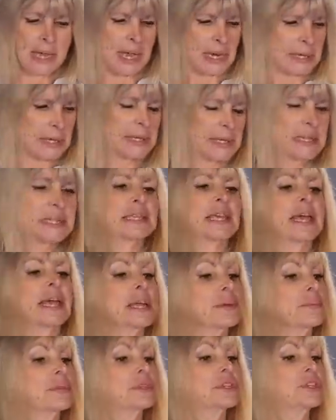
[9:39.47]
And in this
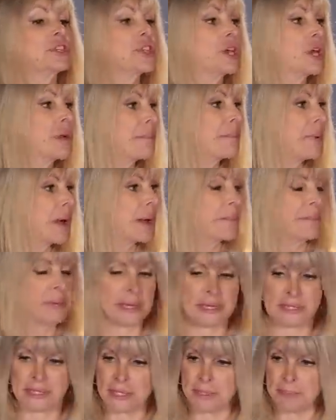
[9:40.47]
hand were the germ
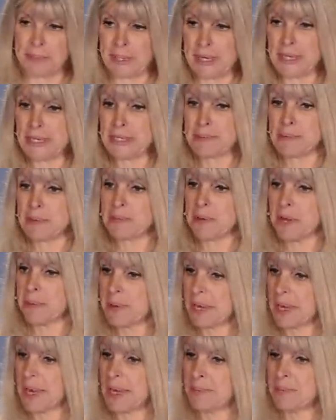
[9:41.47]
puppets. And the policeman
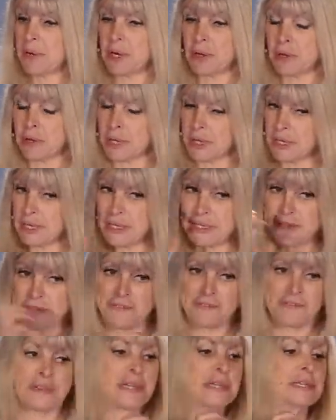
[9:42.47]
puppet came along and he
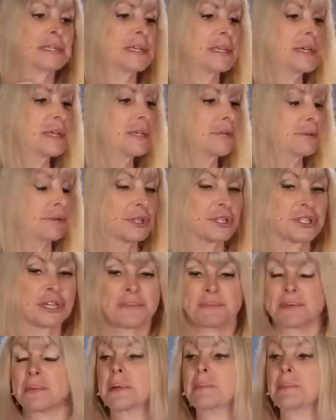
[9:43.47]
defeated all the germs.